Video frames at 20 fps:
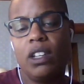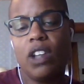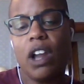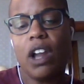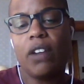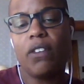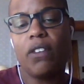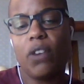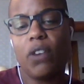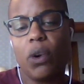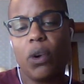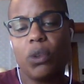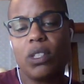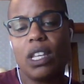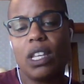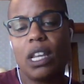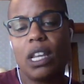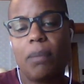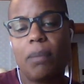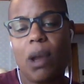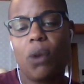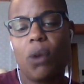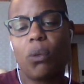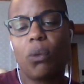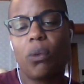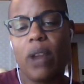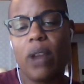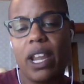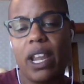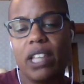young folks think
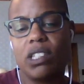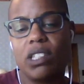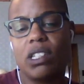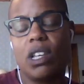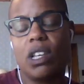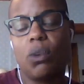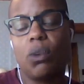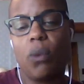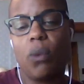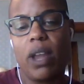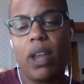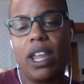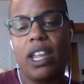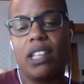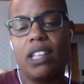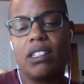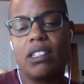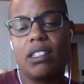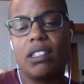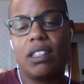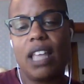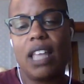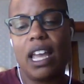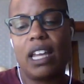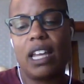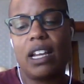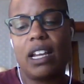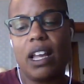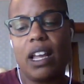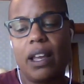about race in ways
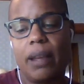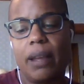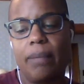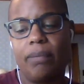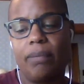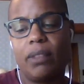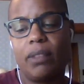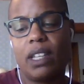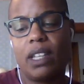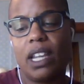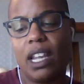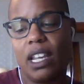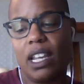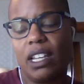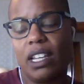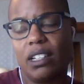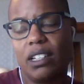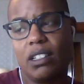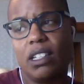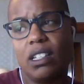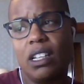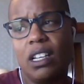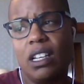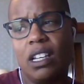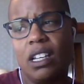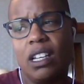that can